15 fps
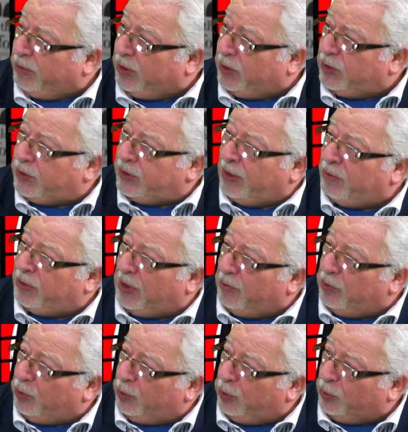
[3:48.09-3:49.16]
Because
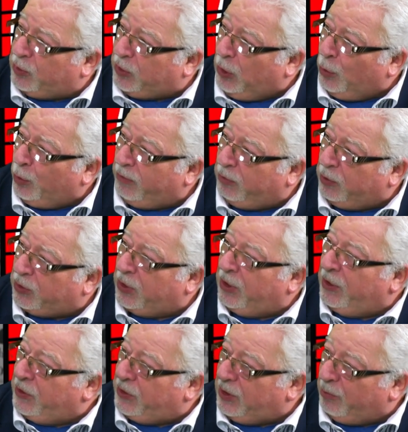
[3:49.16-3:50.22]
sometimes you're, you're told if you
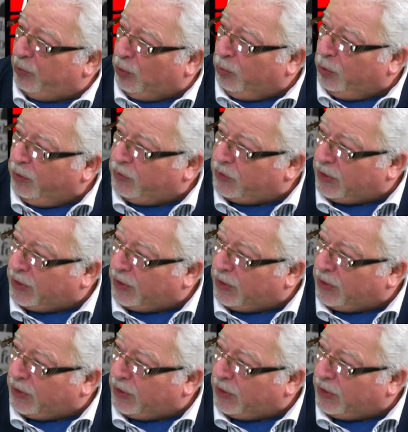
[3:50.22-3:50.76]
turn someone or move